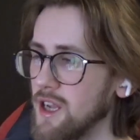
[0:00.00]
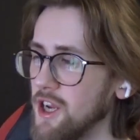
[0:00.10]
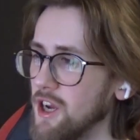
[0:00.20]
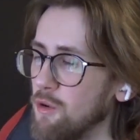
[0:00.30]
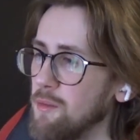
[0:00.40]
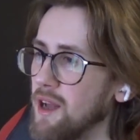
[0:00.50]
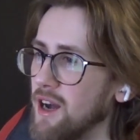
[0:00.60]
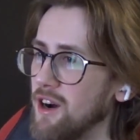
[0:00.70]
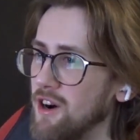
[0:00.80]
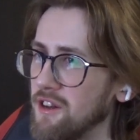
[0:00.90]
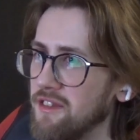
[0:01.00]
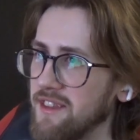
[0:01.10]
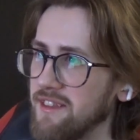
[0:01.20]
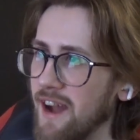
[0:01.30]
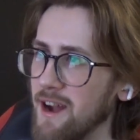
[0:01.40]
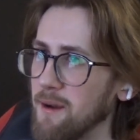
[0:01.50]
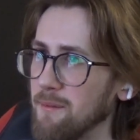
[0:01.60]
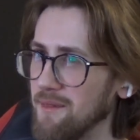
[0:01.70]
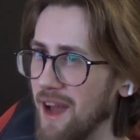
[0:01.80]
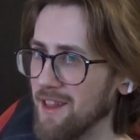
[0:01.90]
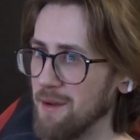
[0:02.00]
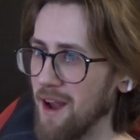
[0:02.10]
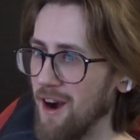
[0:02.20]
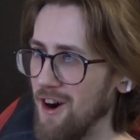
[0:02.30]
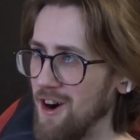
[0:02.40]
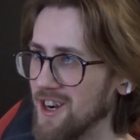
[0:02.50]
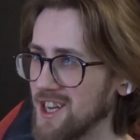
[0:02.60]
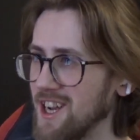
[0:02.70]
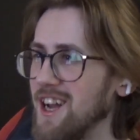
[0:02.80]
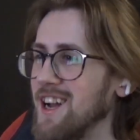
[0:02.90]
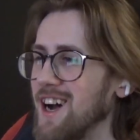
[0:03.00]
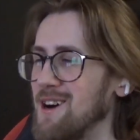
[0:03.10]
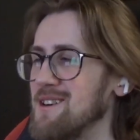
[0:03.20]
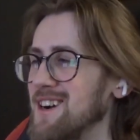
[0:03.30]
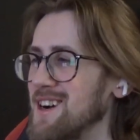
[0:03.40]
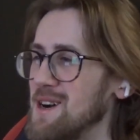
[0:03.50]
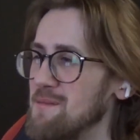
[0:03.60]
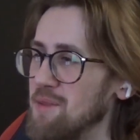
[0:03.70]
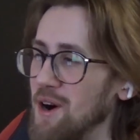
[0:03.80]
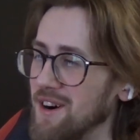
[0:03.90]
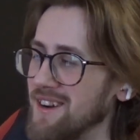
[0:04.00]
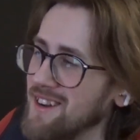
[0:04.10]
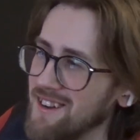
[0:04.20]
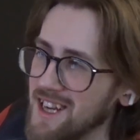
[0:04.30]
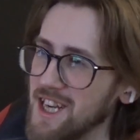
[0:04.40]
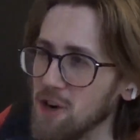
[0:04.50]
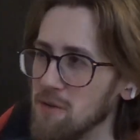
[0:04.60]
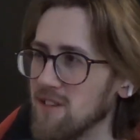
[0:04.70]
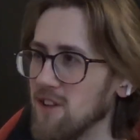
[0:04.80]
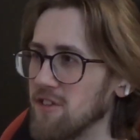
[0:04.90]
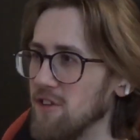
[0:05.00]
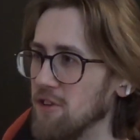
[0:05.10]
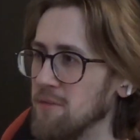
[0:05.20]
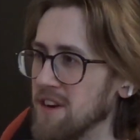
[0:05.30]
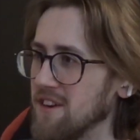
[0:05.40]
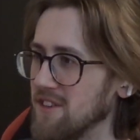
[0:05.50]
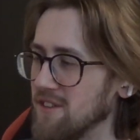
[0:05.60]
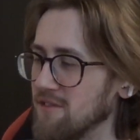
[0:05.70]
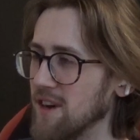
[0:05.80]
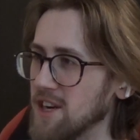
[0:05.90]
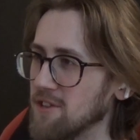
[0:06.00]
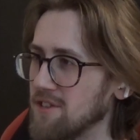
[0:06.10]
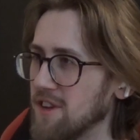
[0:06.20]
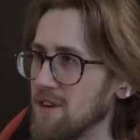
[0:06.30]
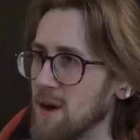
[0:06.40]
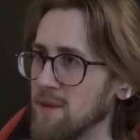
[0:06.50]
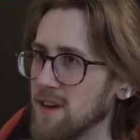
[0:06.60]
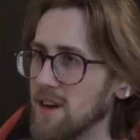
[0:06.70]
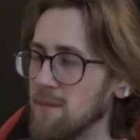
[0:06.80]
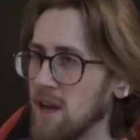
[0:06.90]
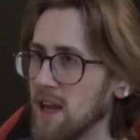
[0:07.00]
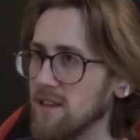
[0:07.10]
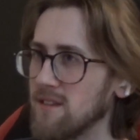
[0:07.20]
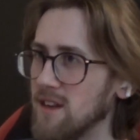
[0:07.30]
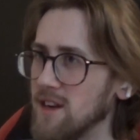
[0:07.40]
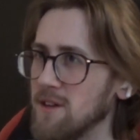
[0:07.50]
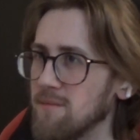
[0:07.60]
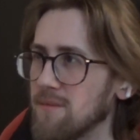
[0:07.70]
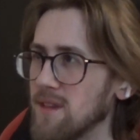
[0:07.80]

You know, we'll be like, oh, that was a bit harsh. But she almost lost her husband because Rachel, so I'm gonna let it slide.